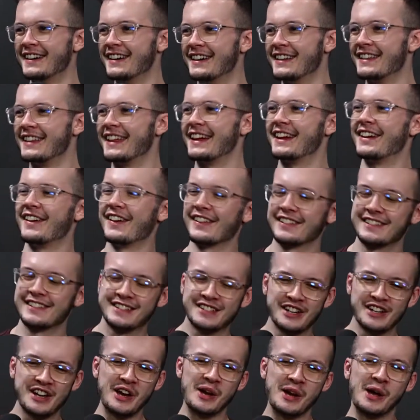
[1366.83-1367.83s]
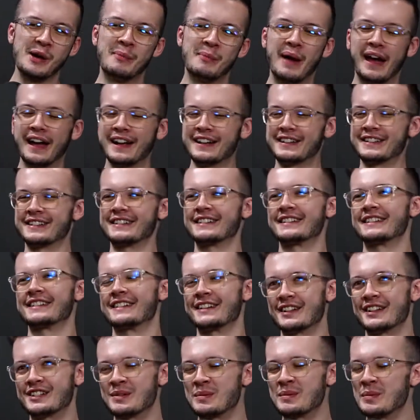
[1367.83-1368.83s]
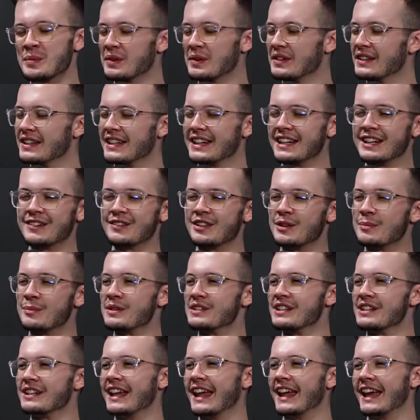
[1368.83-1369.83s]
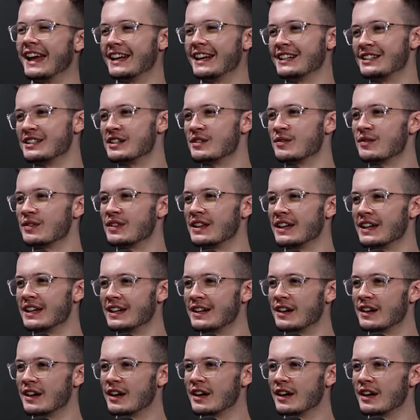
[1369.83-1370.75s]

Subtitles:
They're not. Banks, lots of people can think of them as a negative thing.